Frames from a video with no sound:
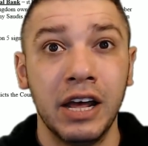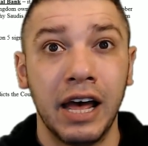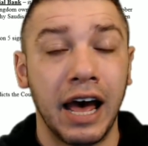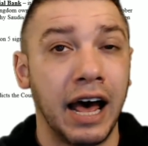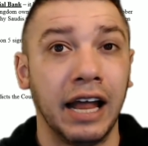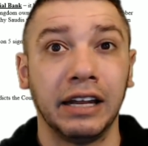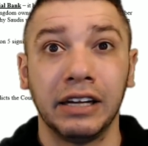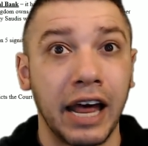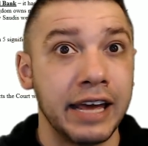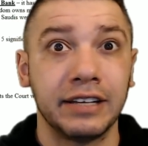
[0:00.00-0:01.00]

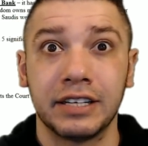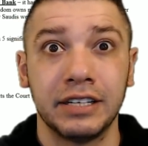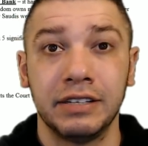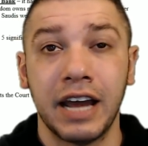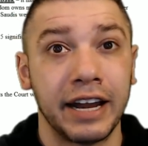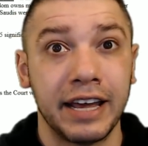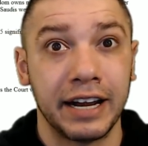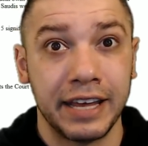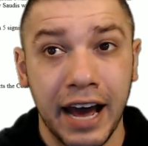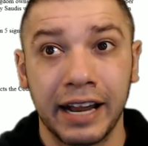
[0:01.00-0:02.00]
likes and yada, yada,
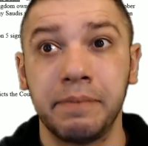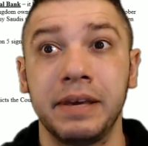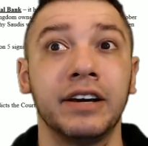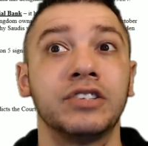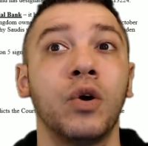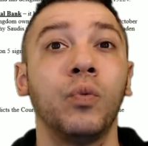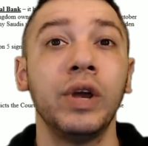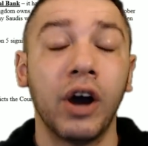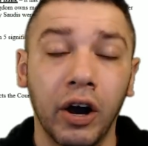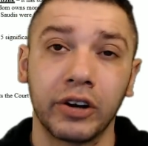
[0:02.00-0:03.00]
yada, because we
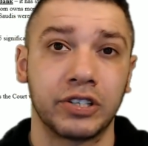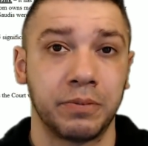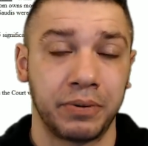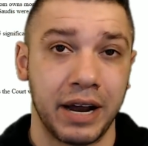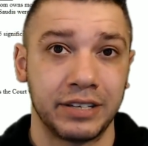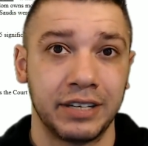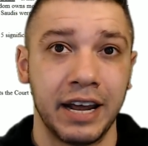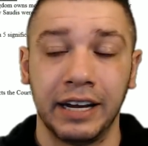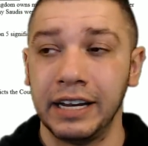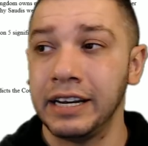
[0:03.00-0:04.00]
are suppressed,
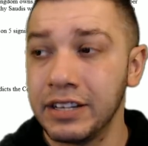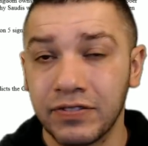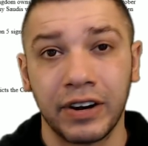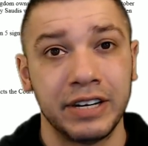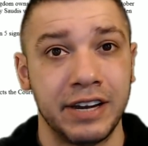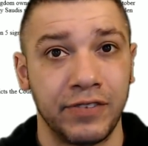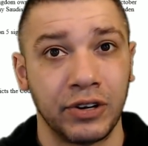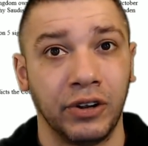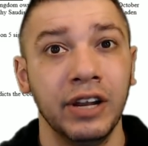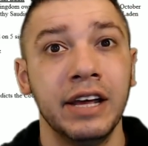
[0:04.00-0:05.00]
and it is very
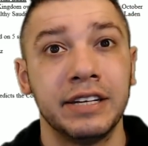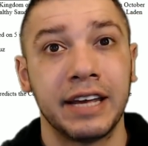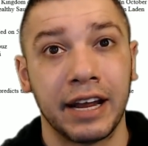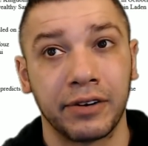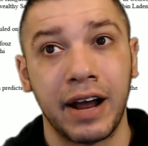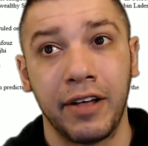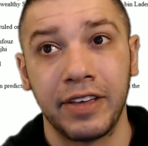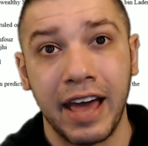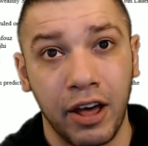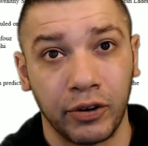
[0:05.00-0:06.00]
difficult to get around
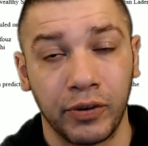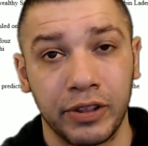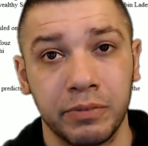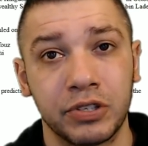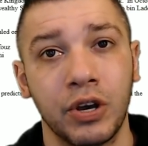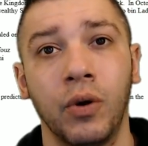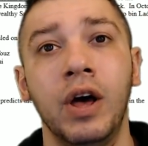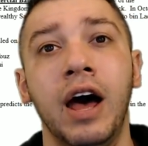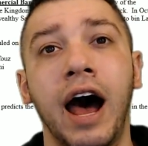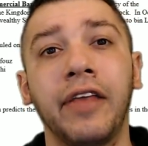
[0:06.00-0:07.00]
the algorithm. So
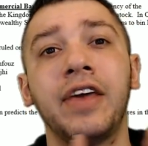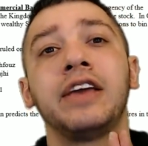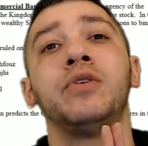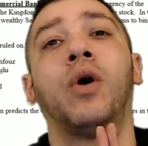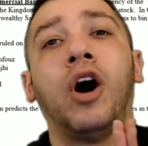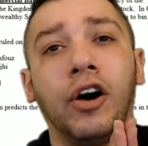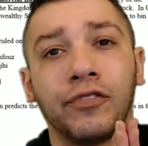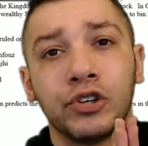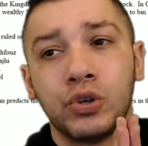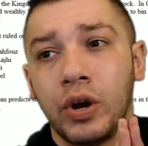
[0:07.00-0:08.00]
I thank you all
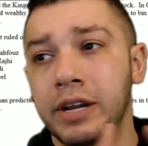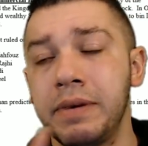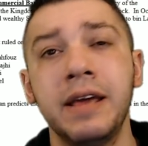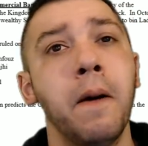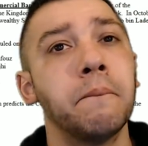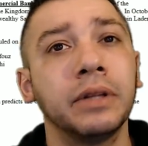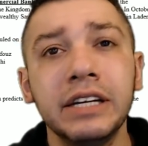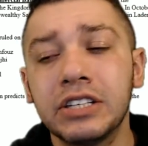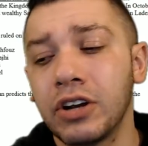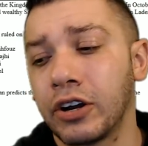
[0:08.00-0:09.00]
for joining me.
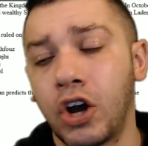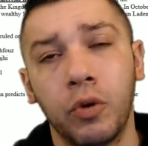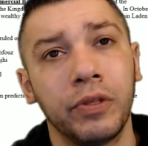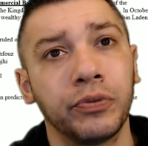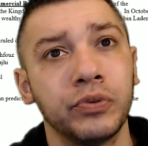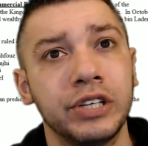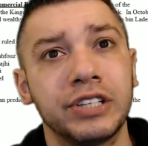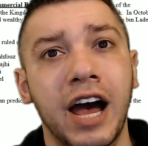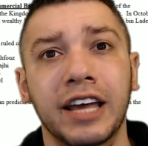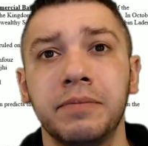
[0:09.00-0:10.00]
Please start combing through these
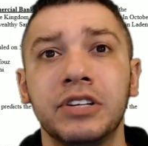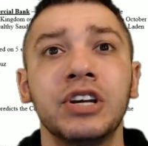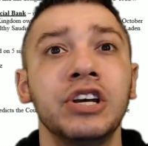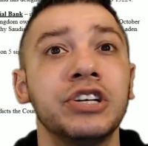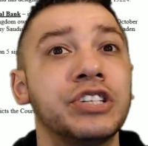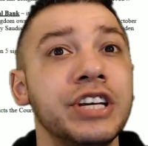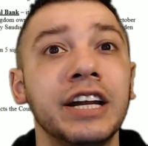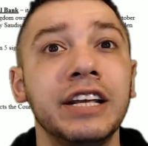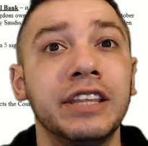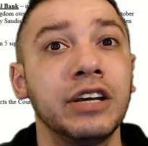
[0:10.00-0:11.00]
documents. You see
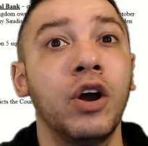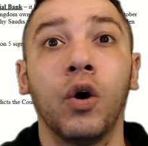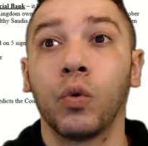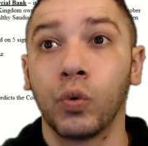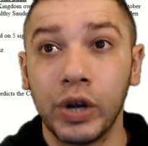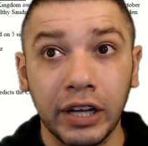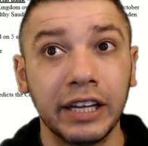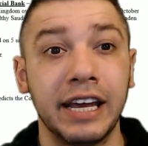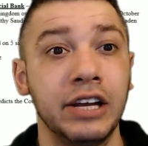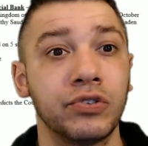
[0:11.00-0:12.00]
anything
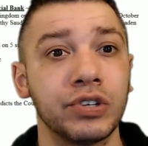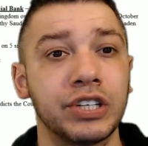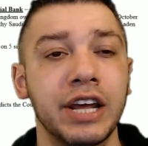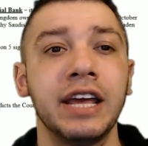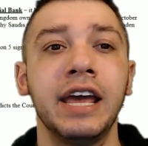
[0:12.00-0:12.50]
really interesting,